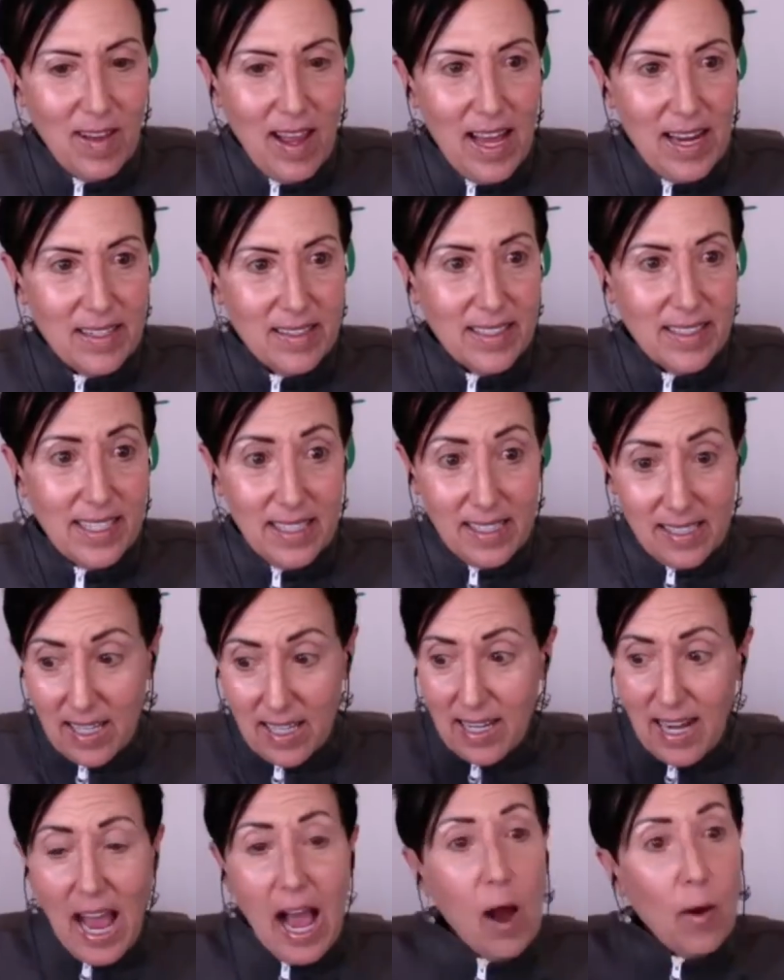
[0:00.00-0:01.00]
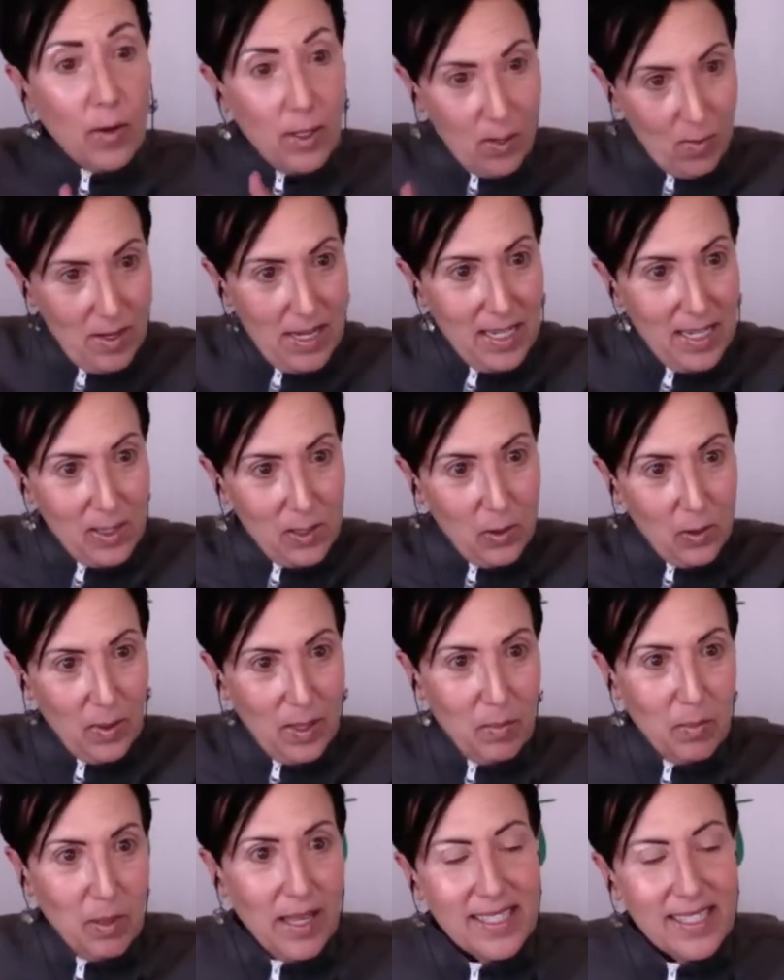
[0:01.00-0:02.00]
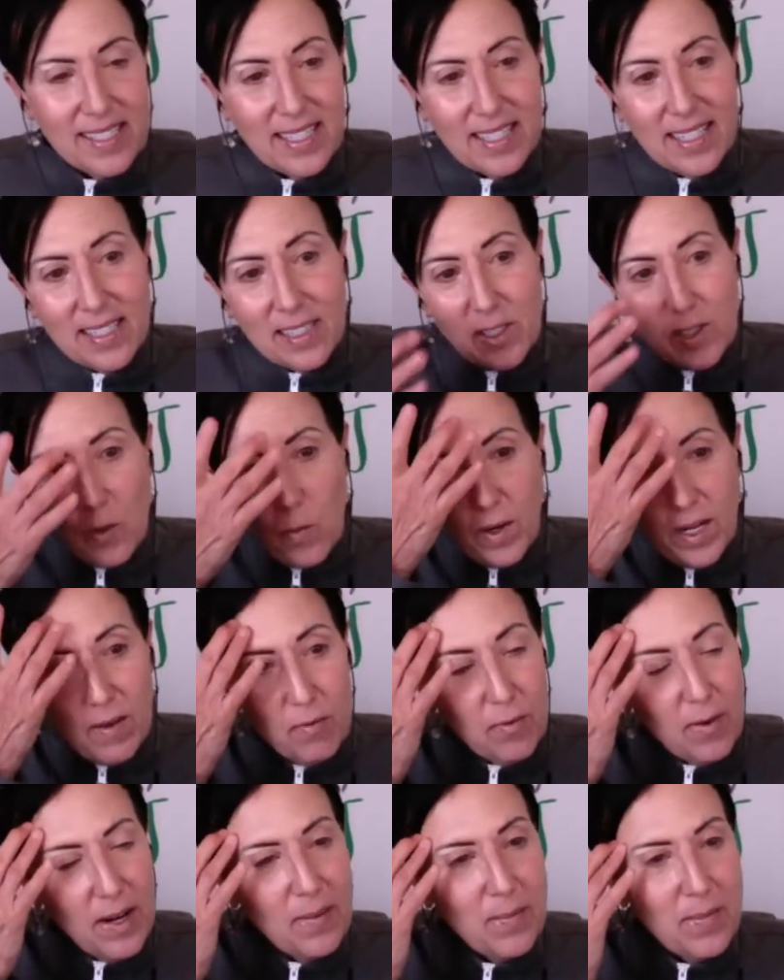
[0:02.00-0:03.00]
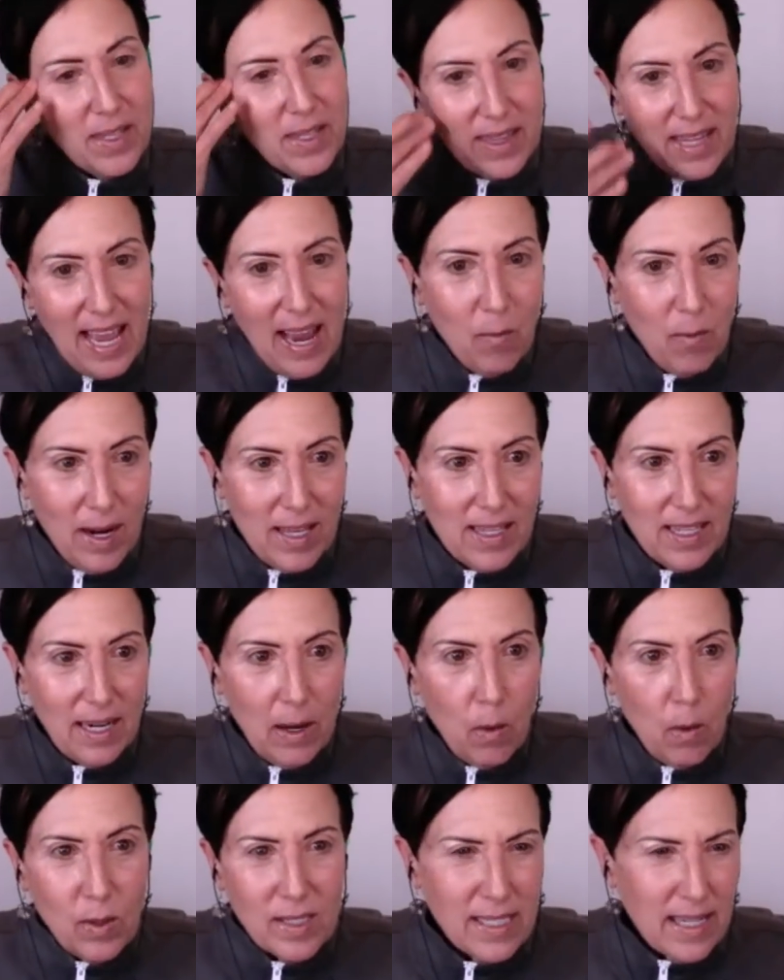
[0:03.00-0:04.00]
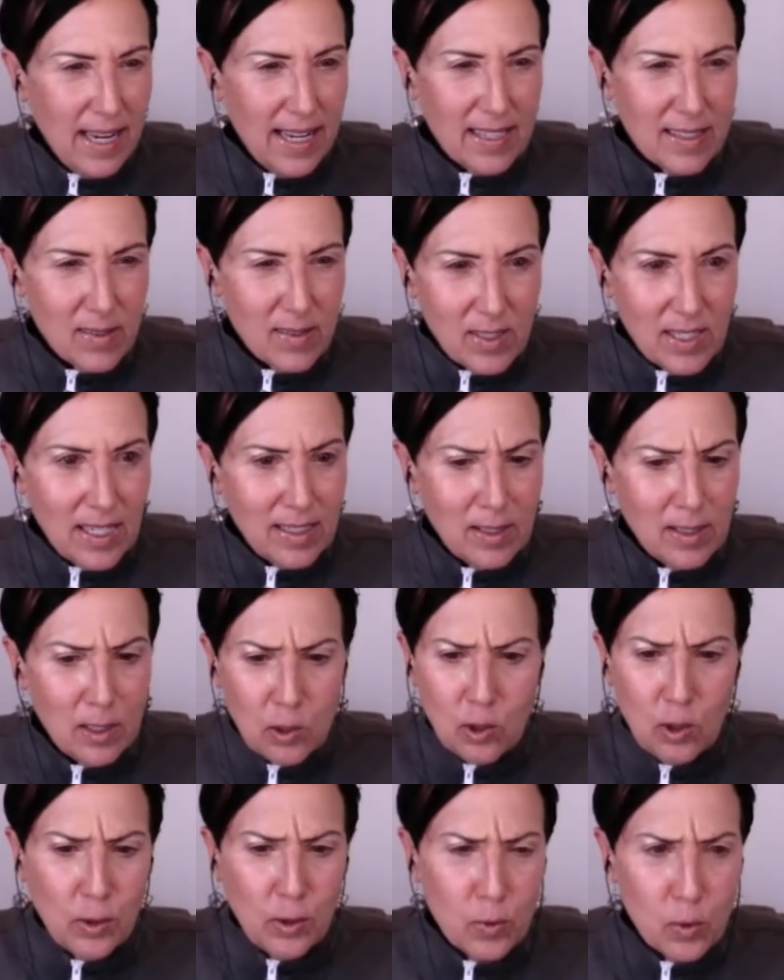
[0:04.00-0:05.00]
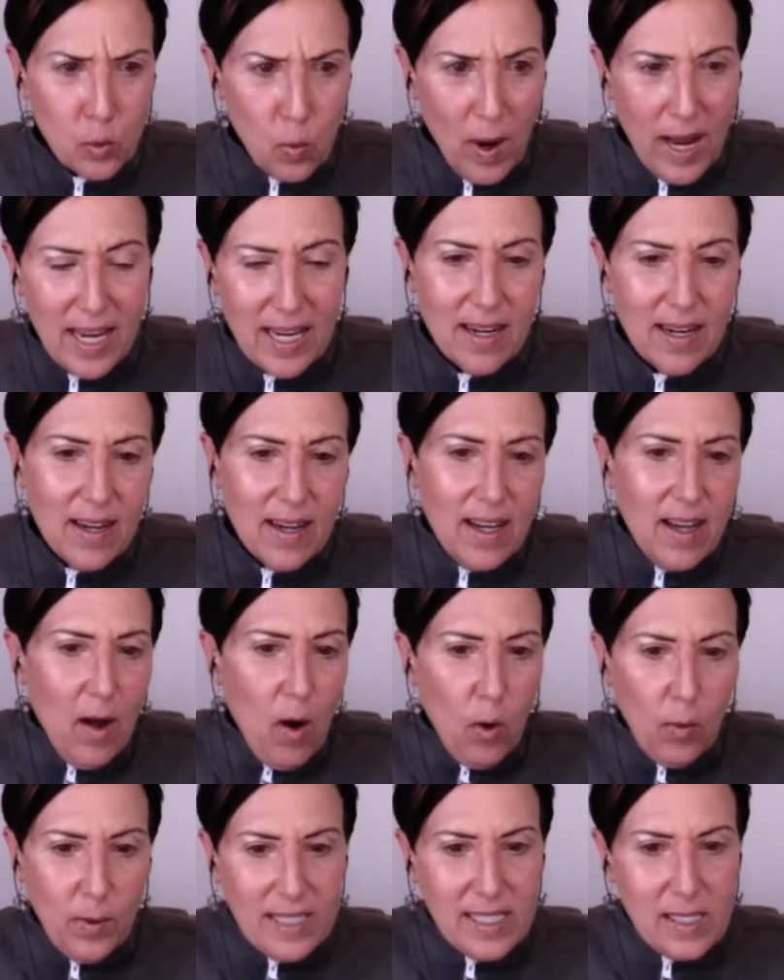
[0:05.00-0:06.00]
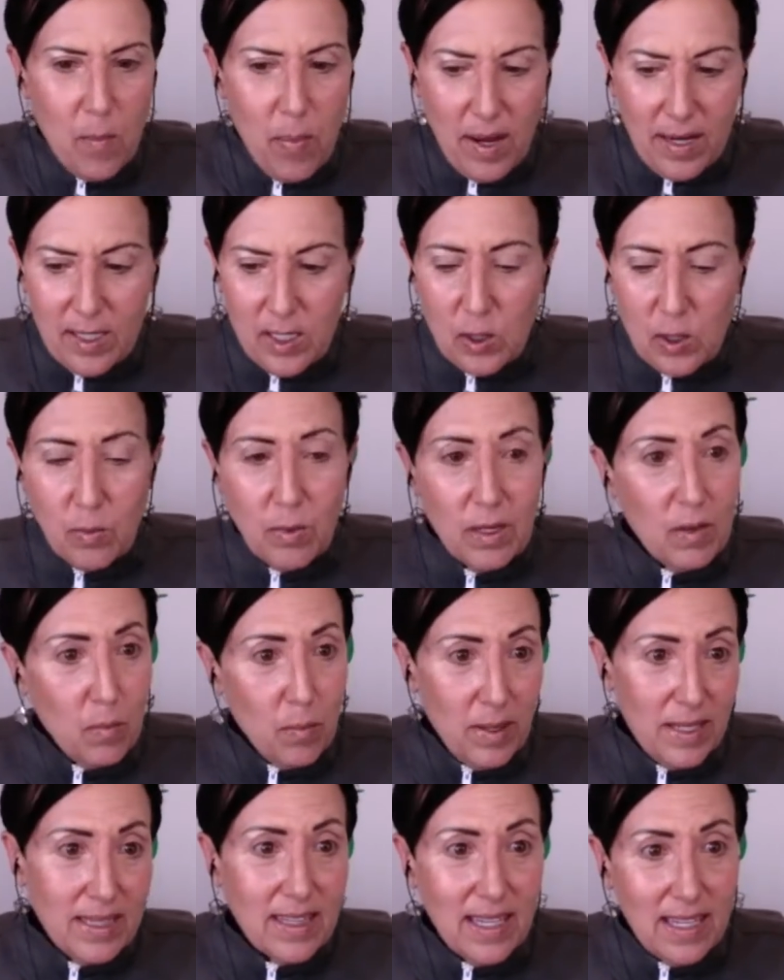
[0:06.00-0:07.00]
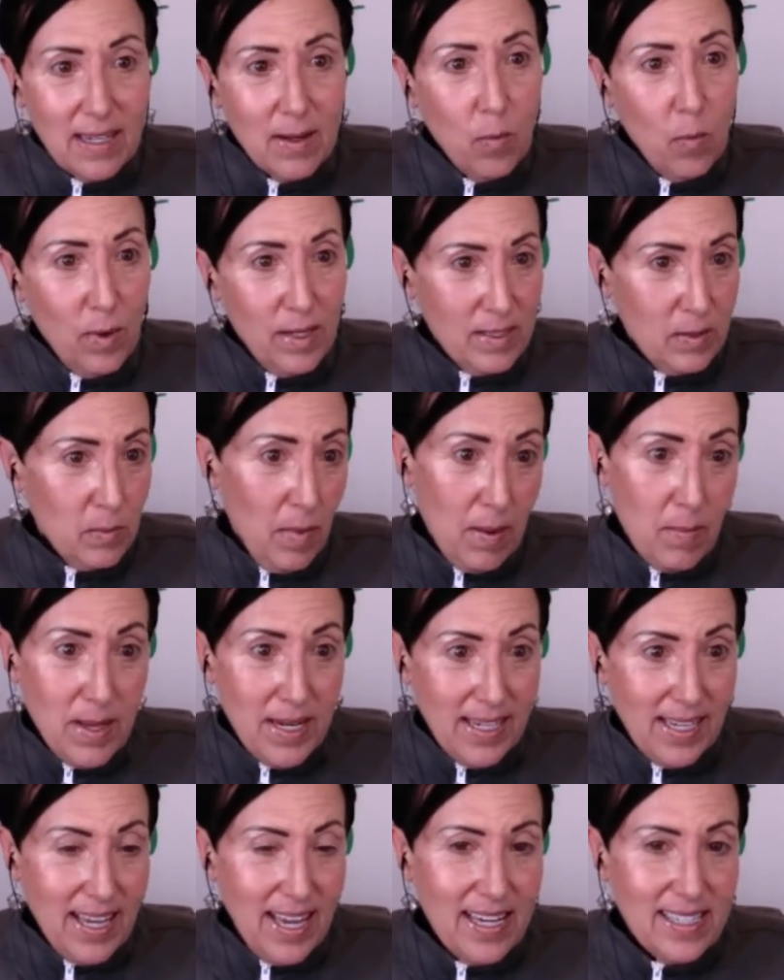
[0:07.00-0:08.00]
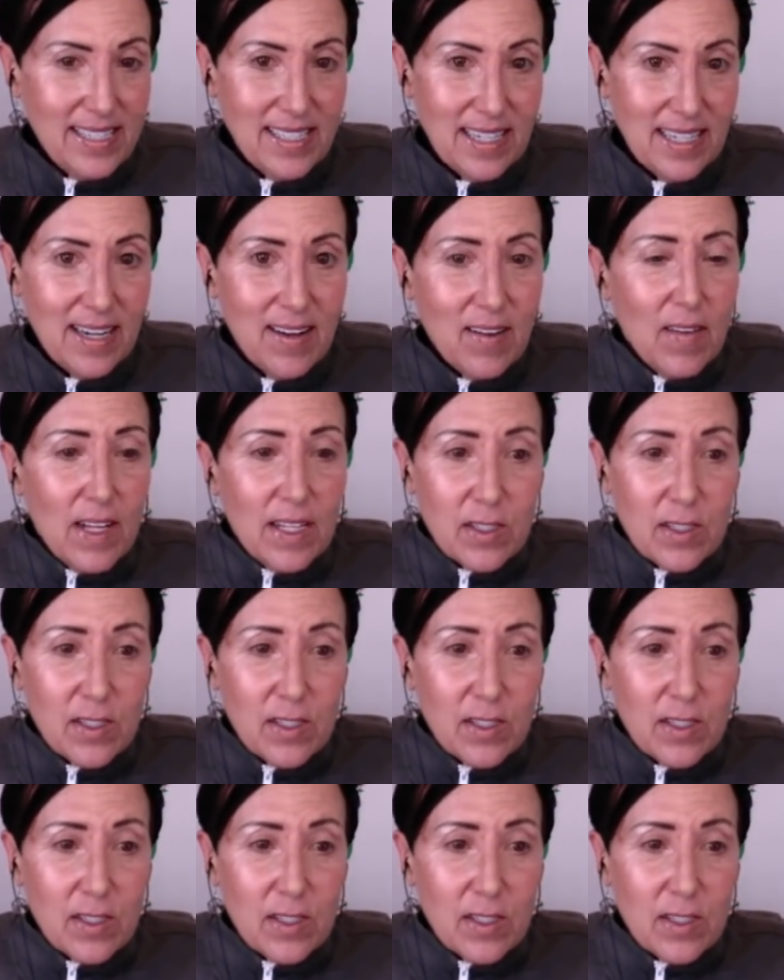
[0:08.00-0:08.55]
Lyle. And he said, now you need to replace it. And so when he framed it that way, that I wasn't exercising to lose weight or as a punishment, but that it was my medication.